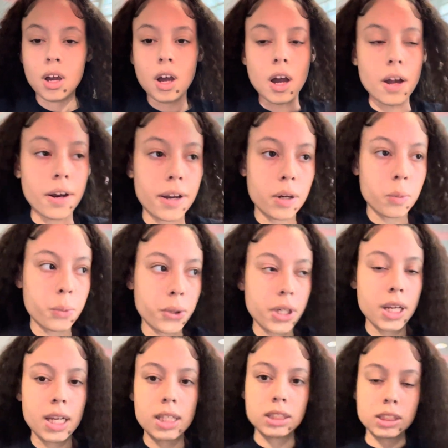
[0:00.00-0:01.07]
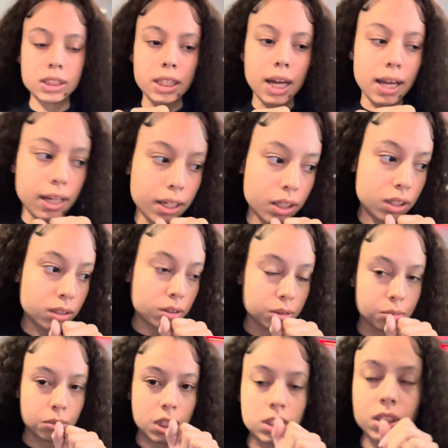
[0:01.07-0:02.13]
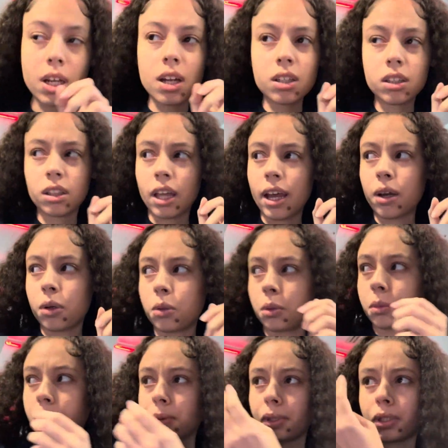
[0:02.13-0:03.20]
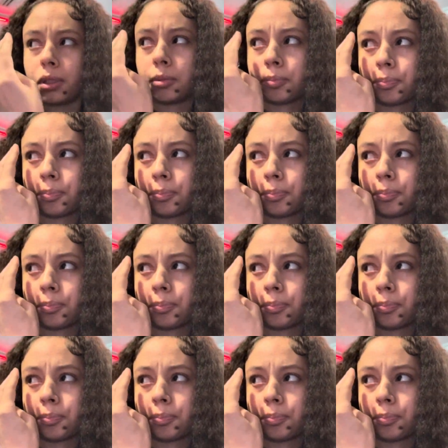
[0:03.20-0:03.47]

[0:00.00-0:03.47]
Alright, we're inside. It's kind of loud, but.